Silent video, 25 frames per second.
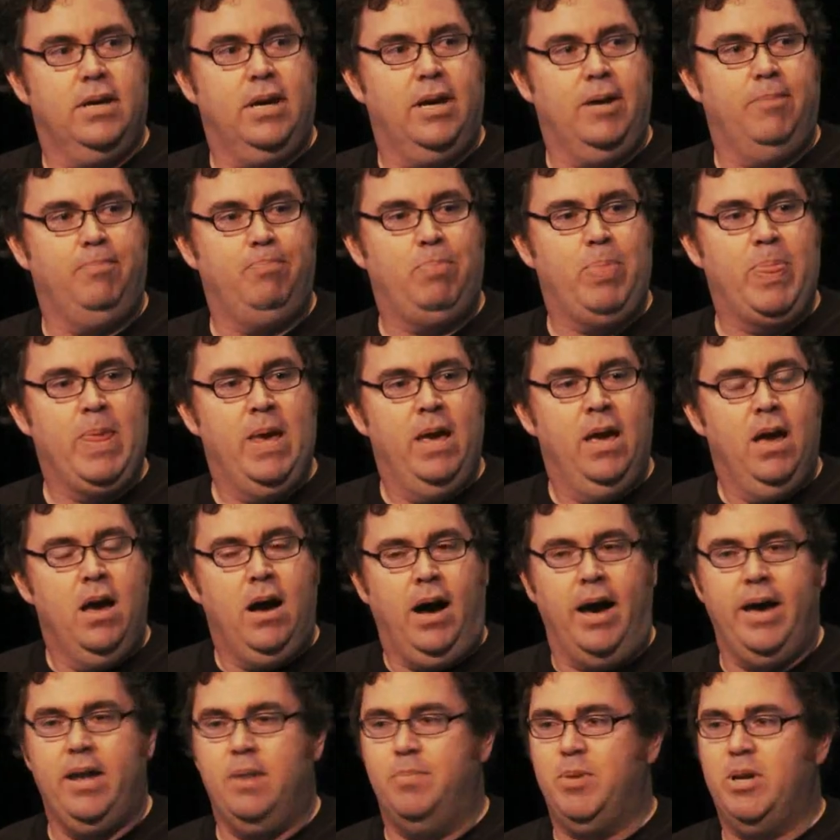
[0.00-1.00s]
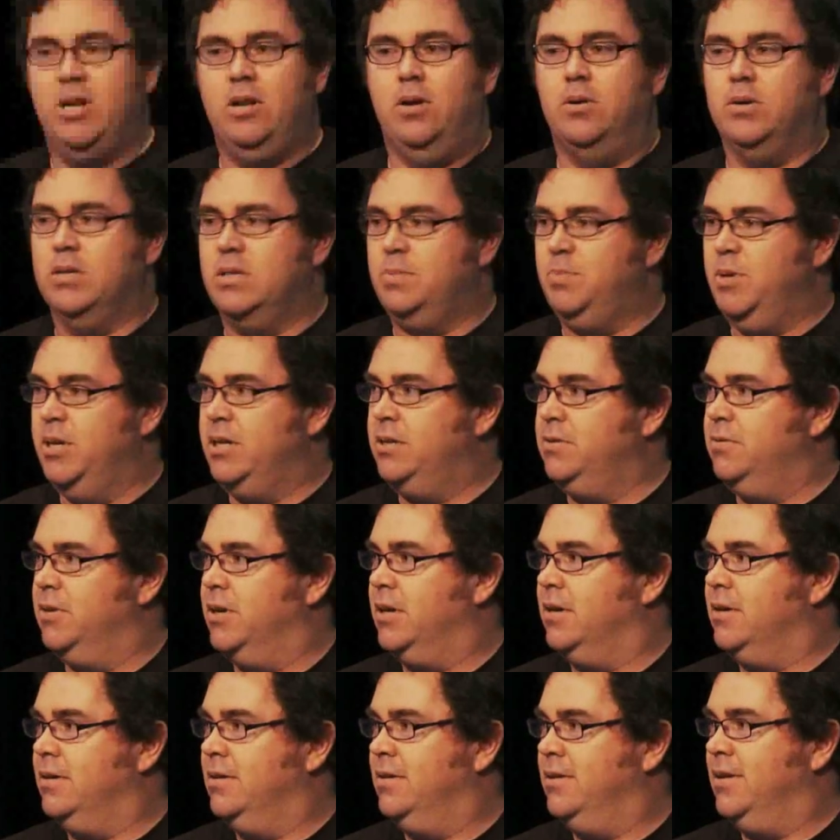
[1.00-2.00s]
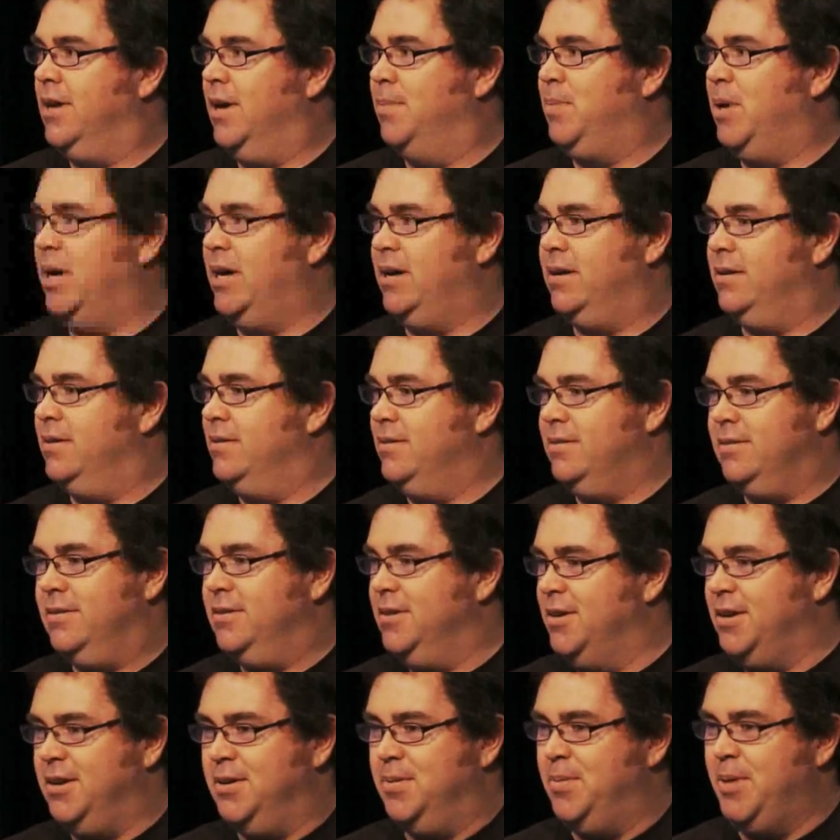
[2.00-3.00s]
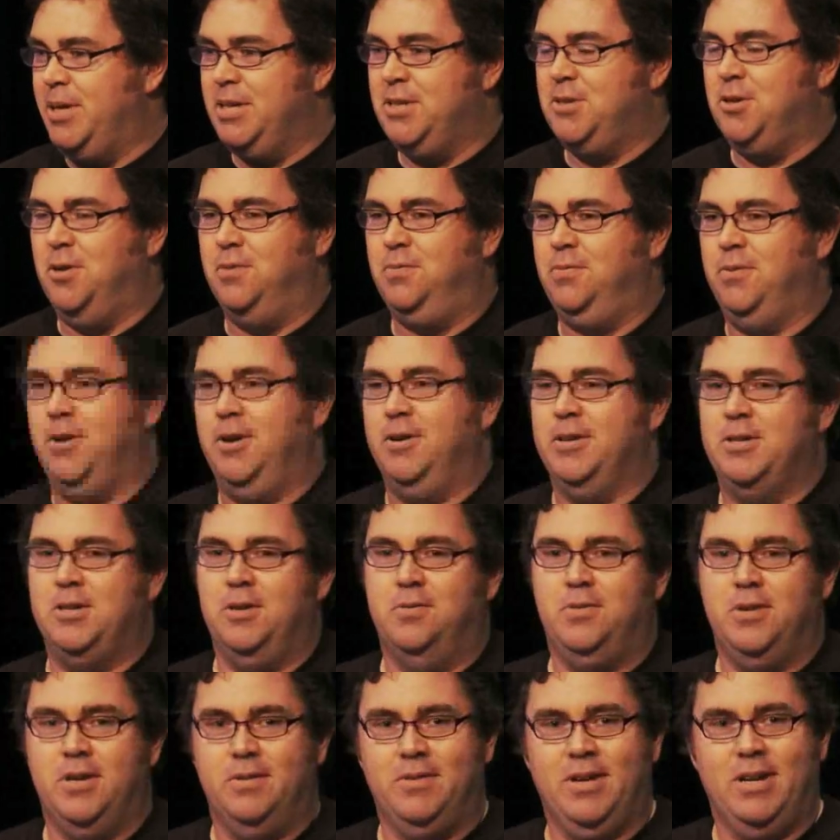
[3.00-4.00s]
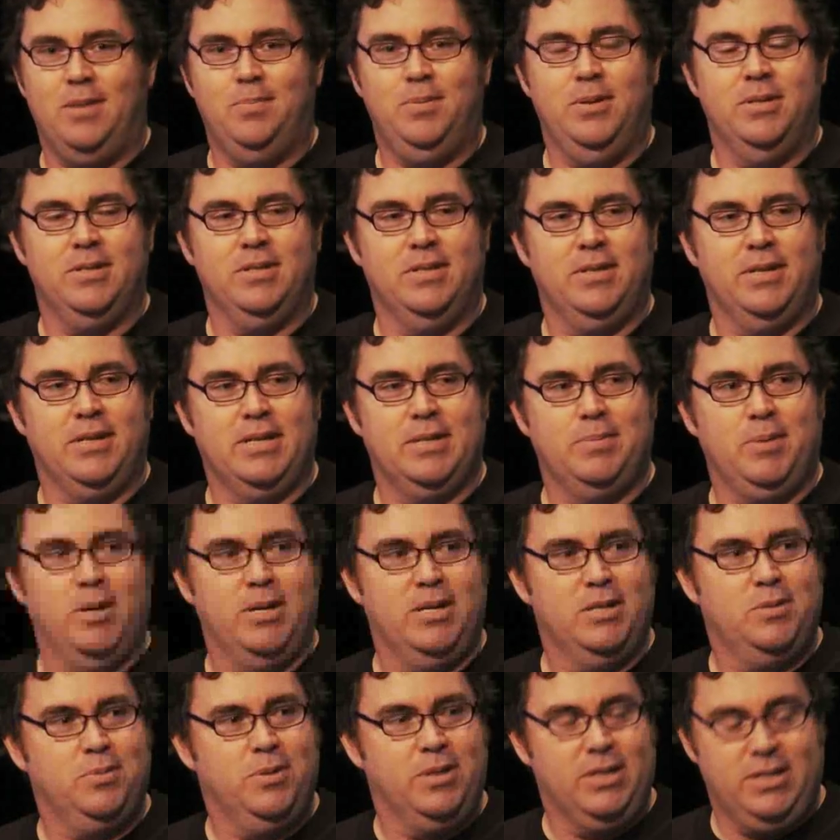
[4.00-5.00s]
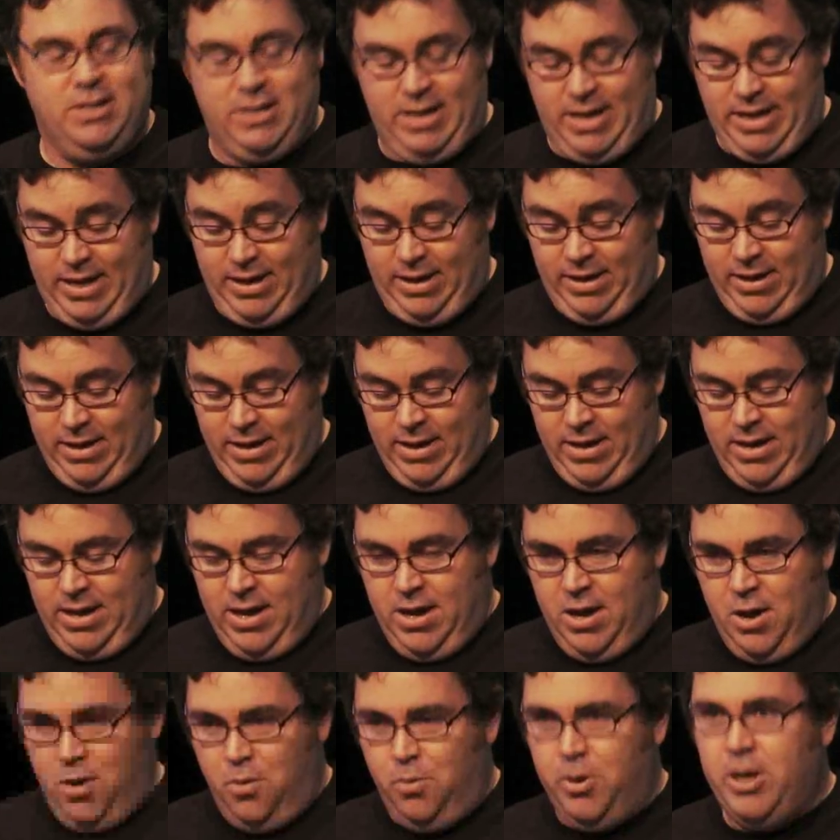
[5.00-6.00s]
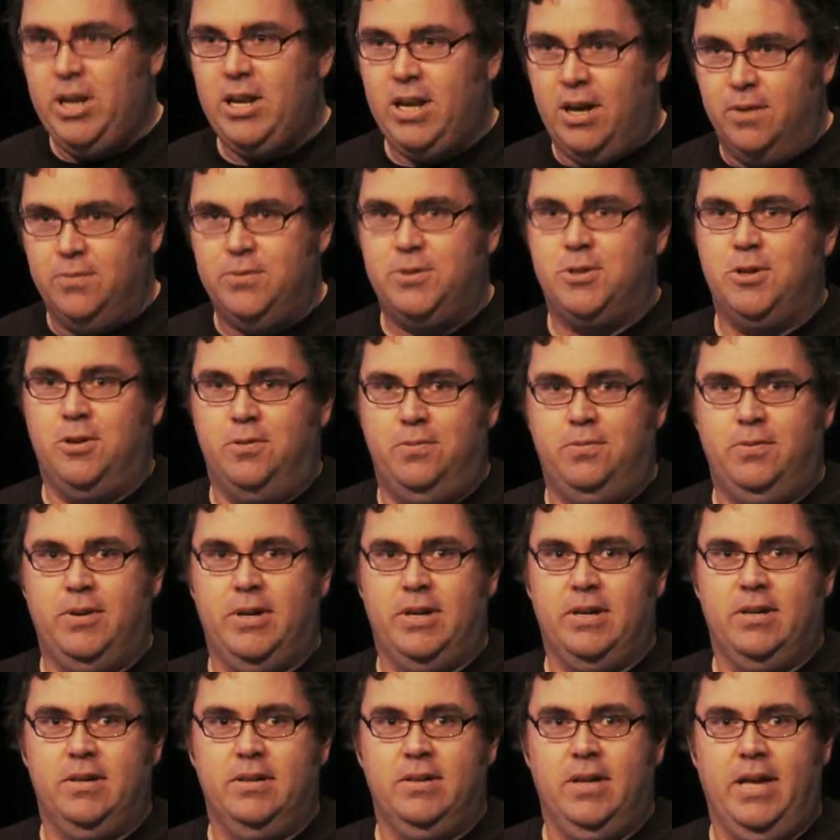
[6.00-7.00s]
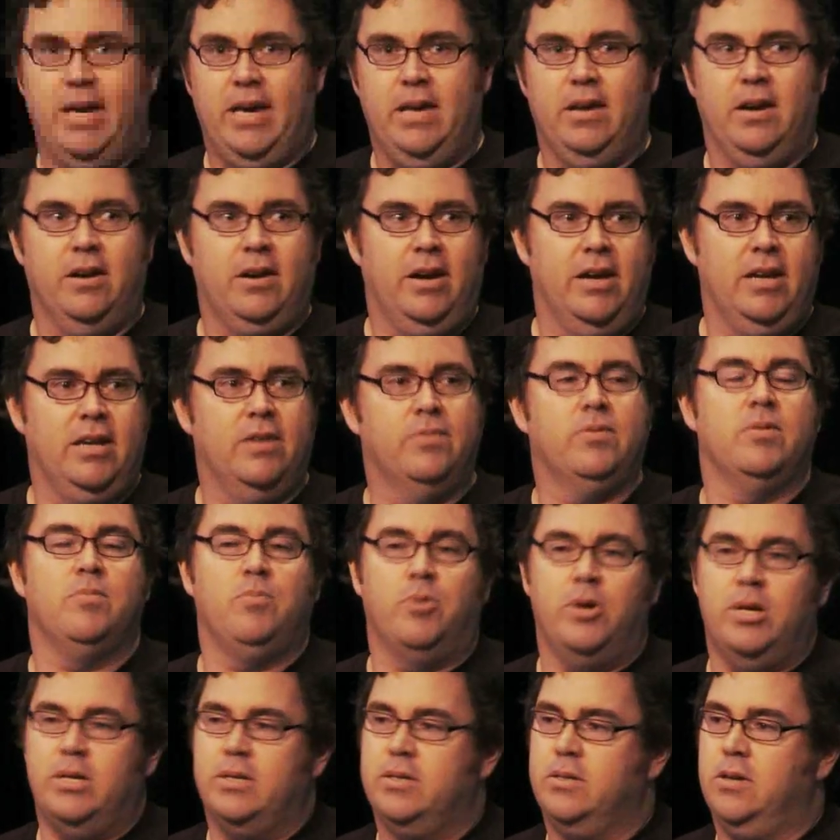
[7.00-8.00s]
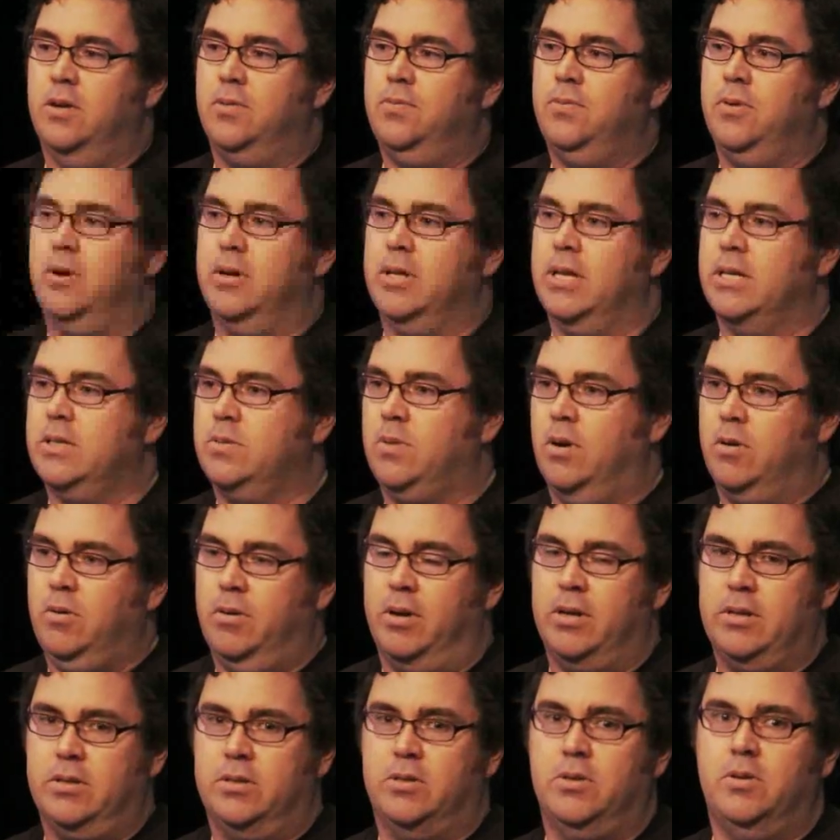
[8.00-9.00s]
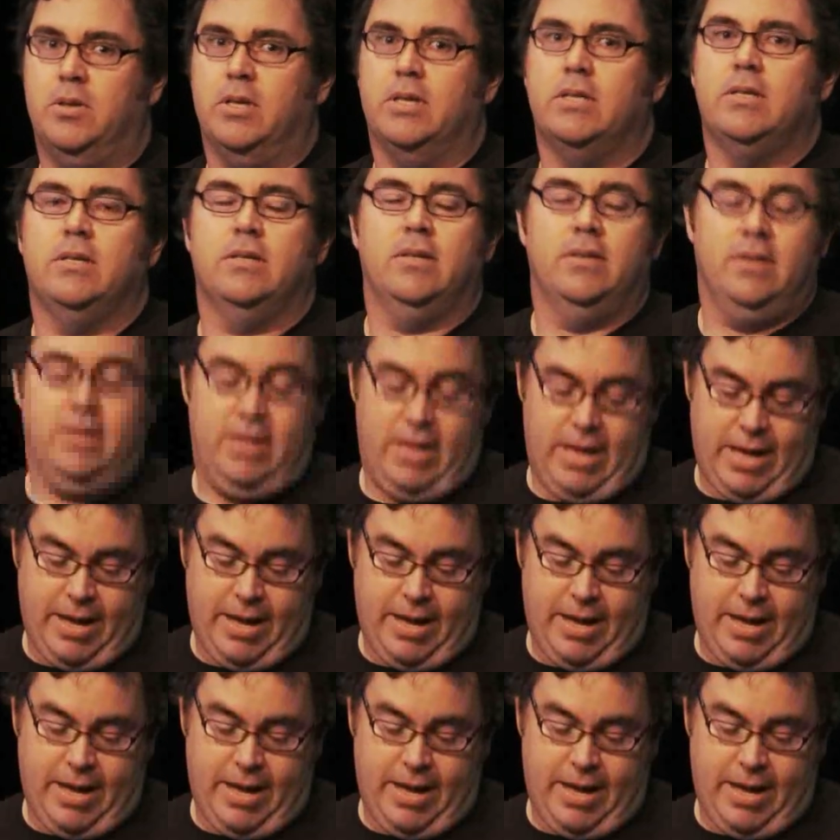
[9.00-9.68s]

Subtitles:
I had a big long speech written about software and software developers and things, but I just want to say we love software. Ian and I live and breathe software, and that's why we wanted to do this.